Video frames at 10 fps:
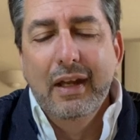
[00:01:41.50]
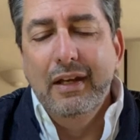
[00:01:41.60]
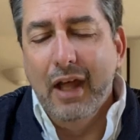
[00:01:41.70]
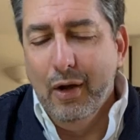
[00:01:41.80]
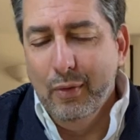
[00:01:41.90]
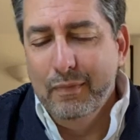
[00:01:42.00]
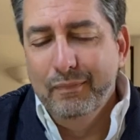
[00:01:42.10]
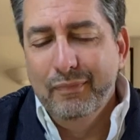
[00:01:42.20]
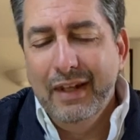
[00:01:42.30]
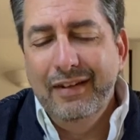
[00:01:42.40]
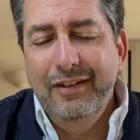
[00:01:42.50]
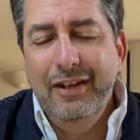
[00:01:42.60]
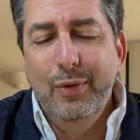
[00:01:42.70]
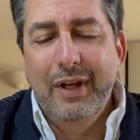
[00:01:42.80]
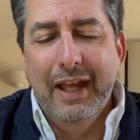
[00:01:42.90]
No, this is
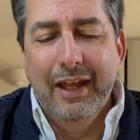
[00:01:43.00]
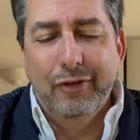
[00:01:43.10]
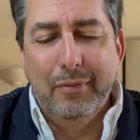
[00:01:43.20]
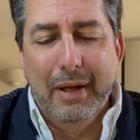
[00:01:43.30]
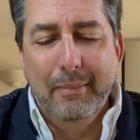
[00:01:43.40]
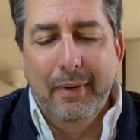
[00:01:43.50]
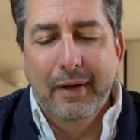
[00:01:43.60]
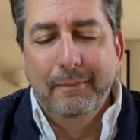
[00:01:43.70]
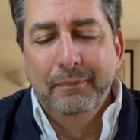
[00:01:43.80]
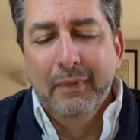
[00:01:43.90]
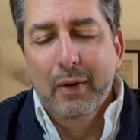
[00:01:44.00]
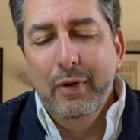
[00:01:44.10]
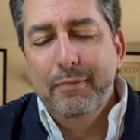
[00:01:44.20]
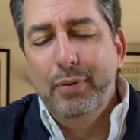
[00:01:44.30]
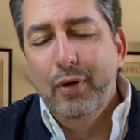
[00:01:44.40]
Ugears, remember.
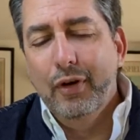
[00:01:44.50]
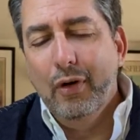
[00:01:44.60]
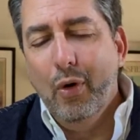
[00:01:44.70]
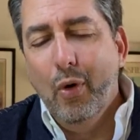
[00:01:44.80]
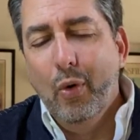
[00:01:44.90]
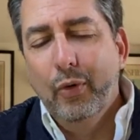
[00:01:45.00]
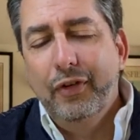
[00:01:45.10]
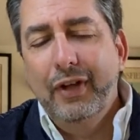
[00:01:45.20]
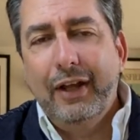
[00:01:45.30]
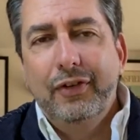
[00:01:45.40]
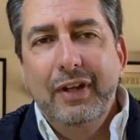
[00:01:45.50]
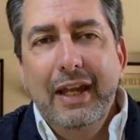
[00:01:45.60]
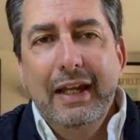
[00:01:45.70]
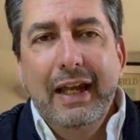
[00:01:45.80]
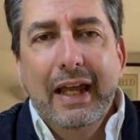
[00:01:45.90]
We've put all
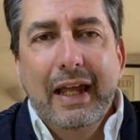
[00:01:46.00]
16